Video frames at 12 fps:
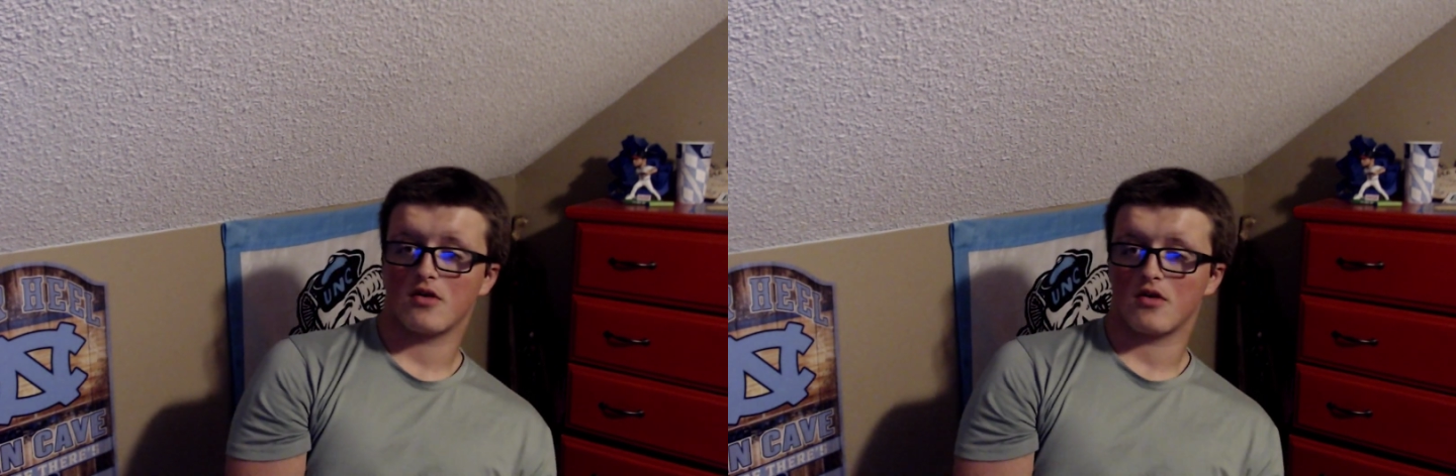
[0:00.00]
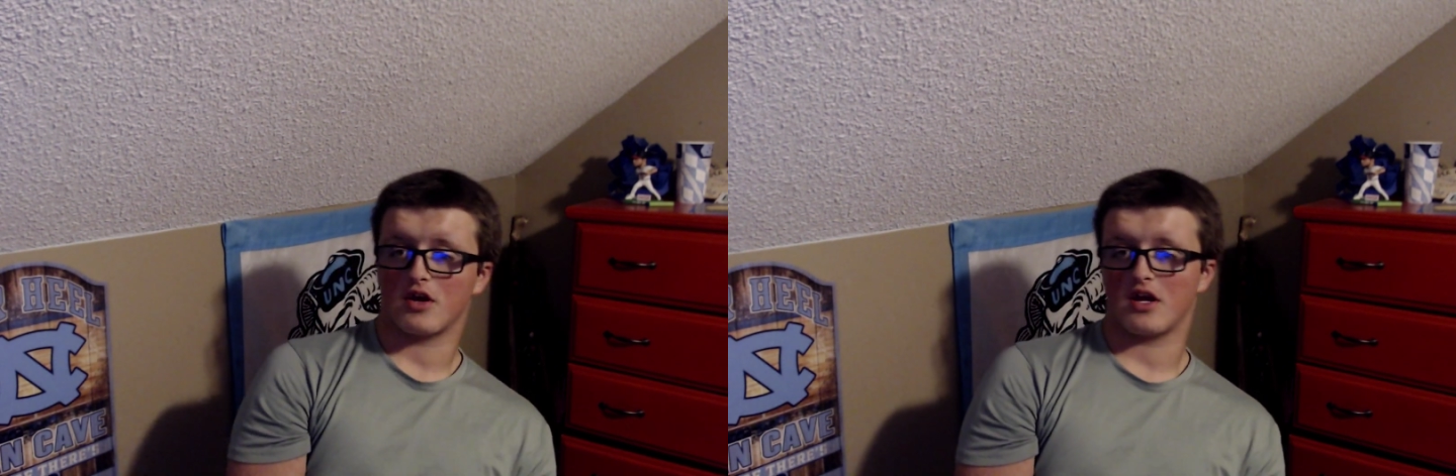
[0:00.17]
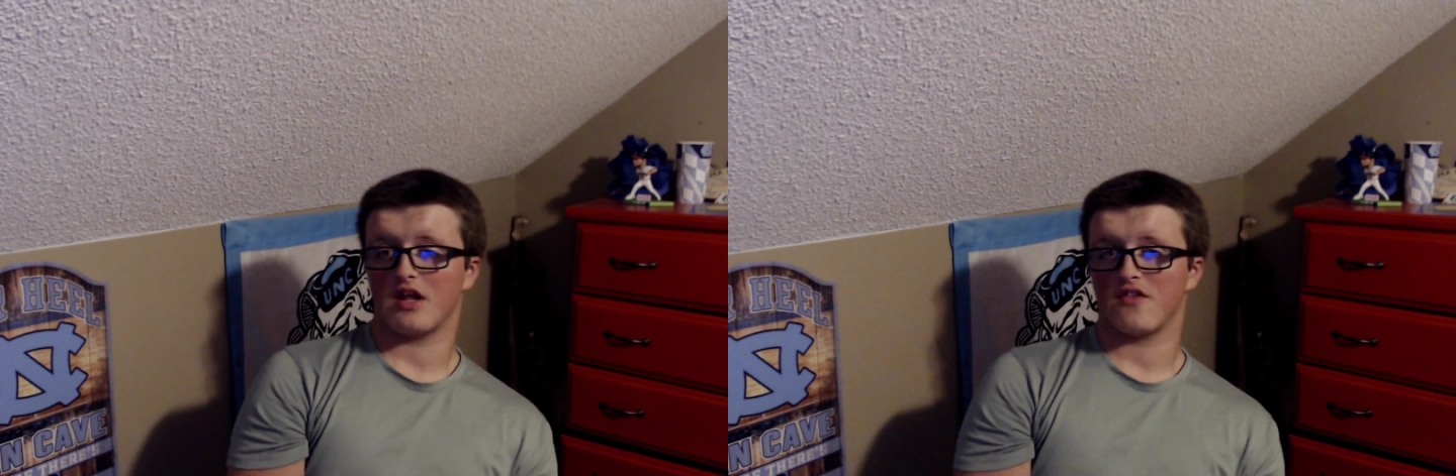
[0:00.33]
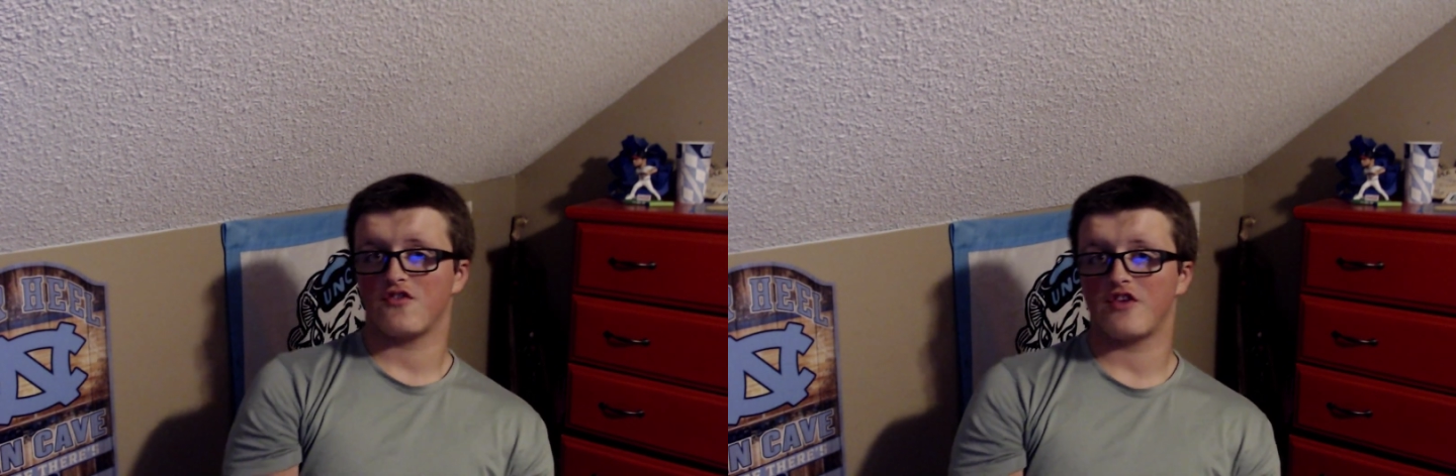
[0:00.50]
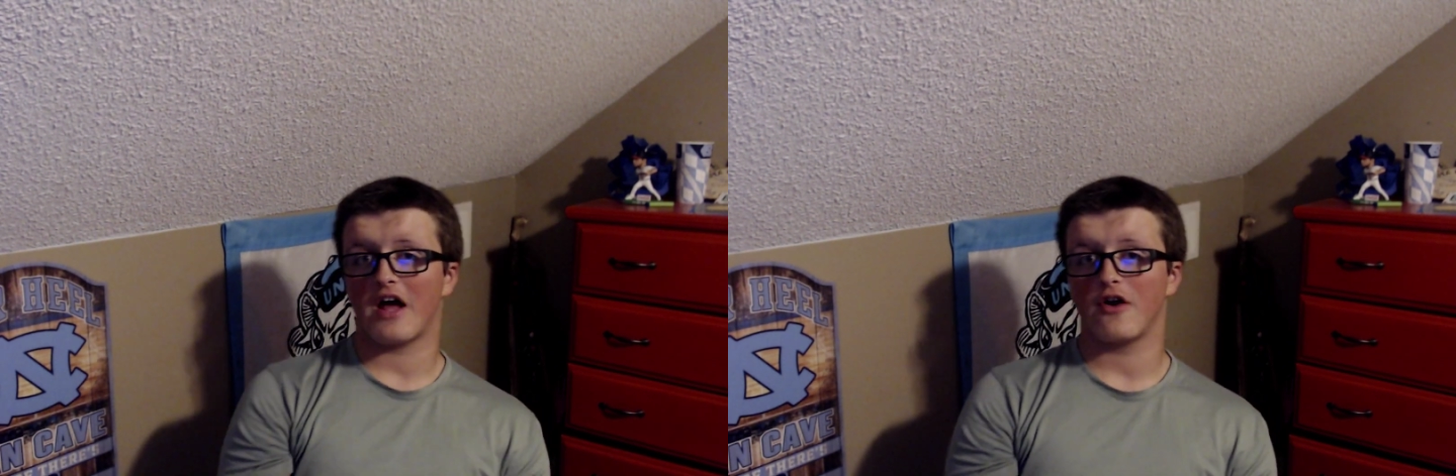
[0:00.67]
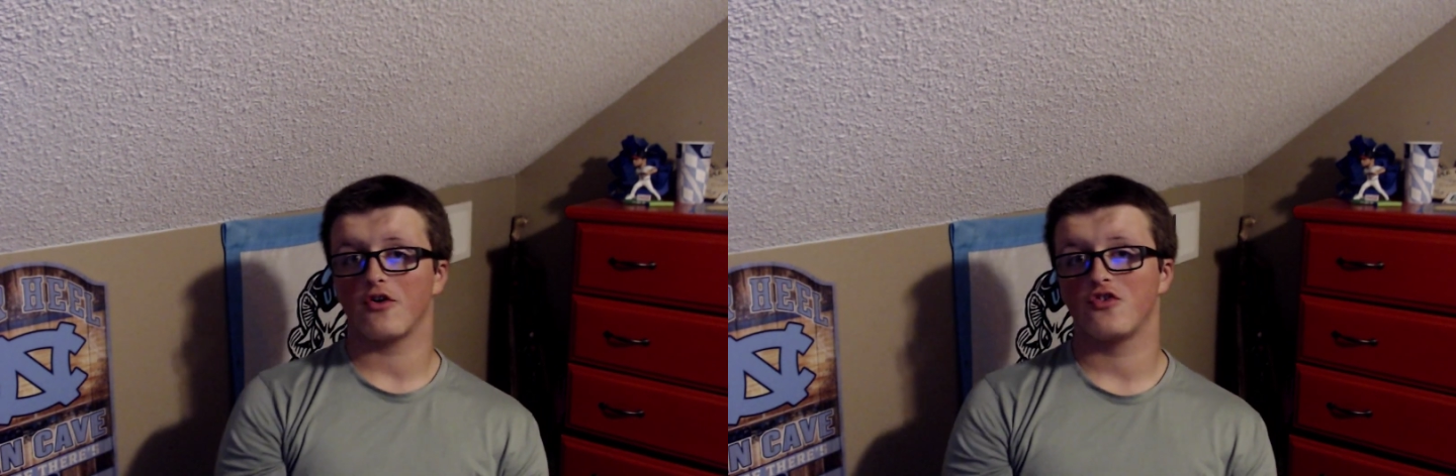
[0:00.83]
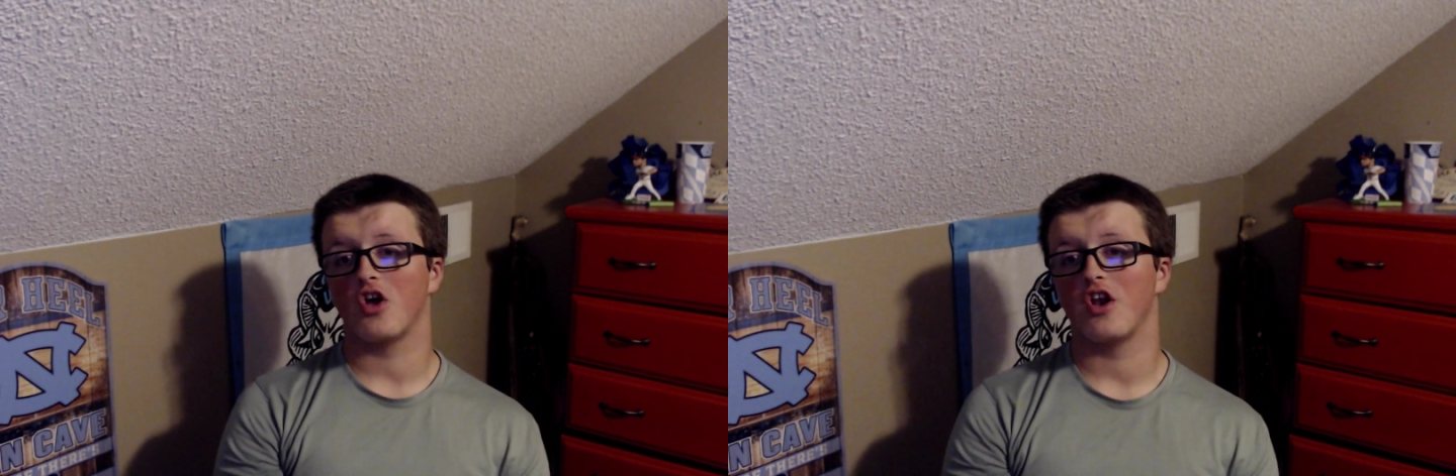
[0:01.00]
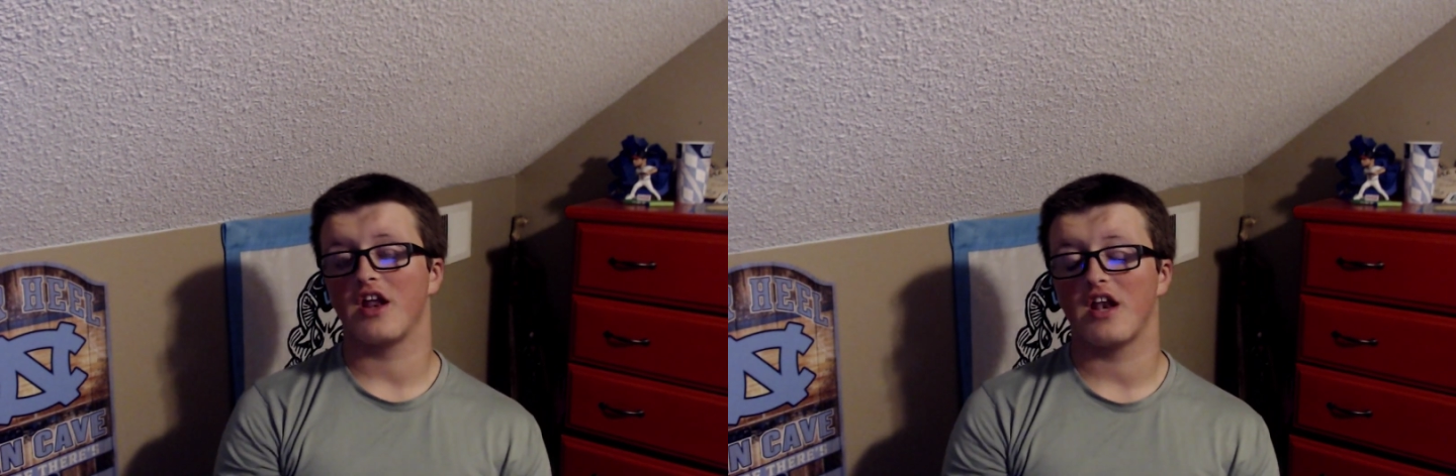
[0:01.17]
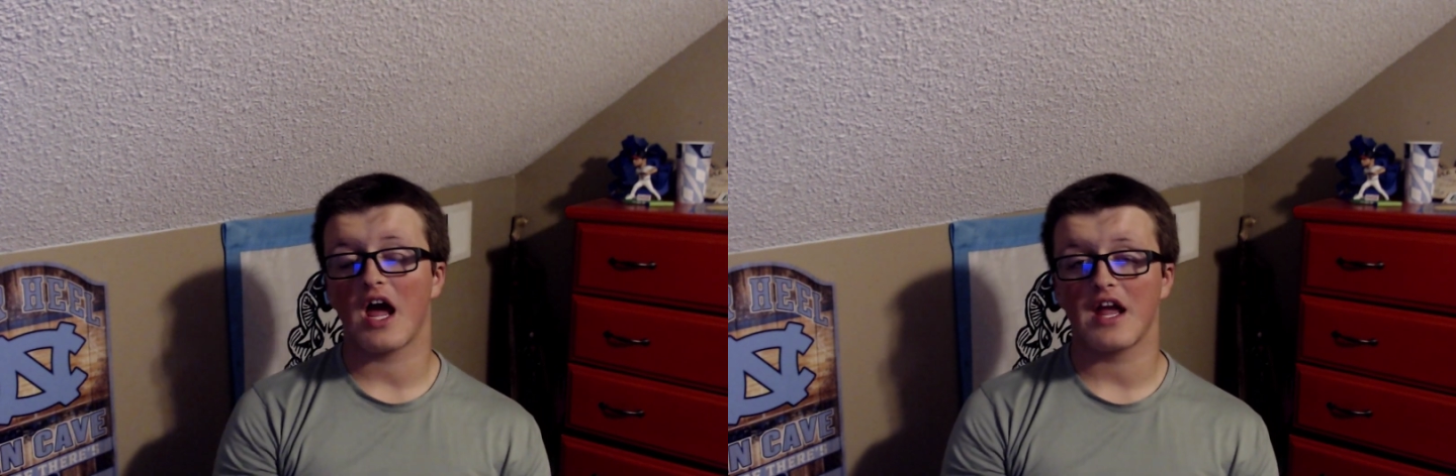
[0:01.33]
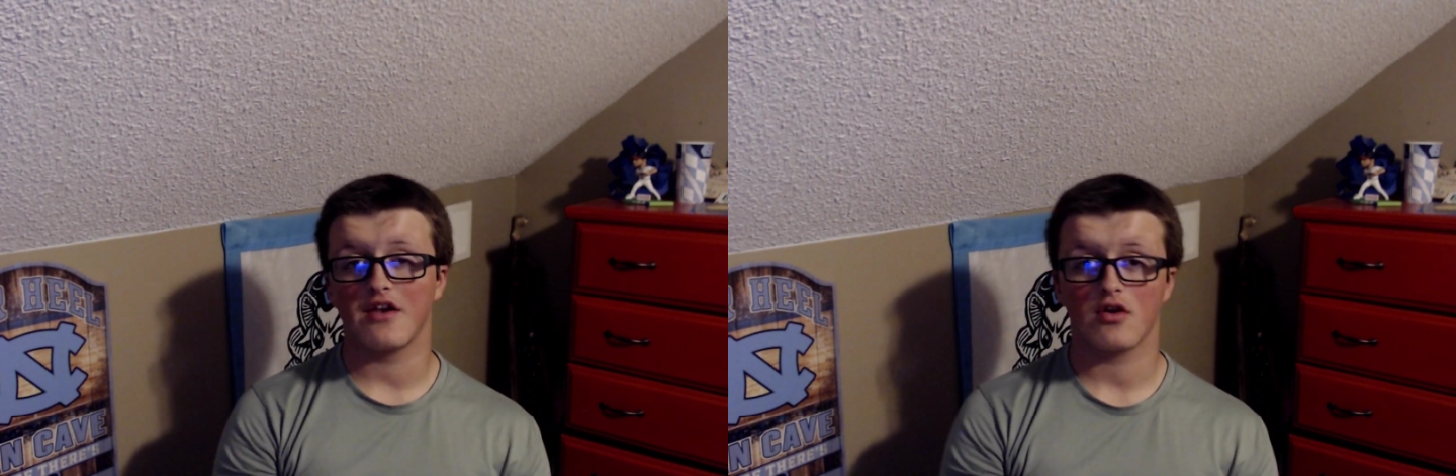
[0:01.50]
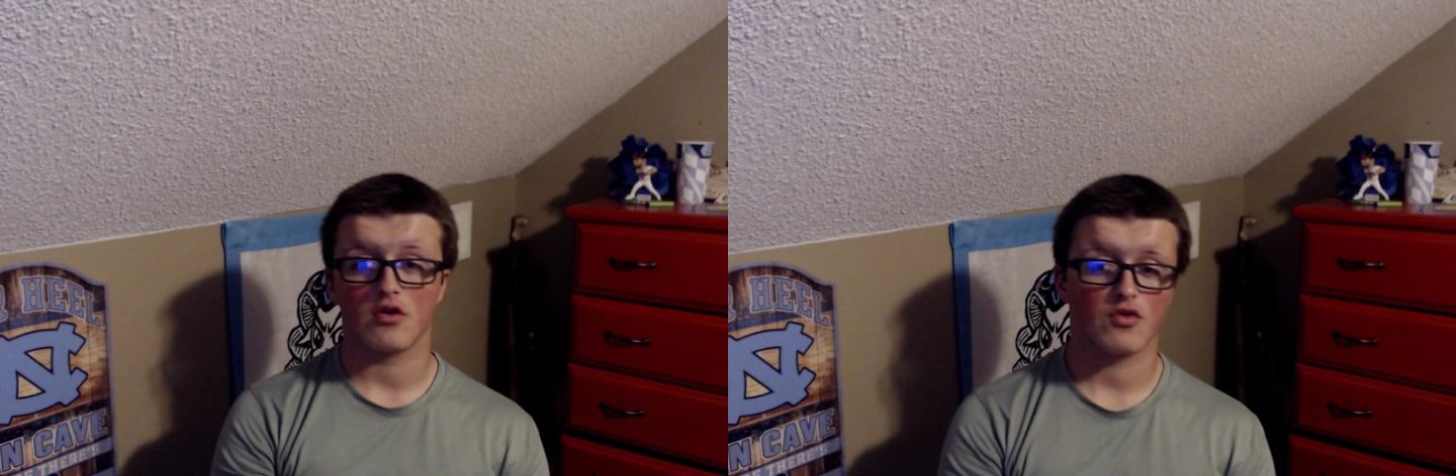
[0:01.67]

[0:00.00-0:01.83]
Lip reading: again Sunday night.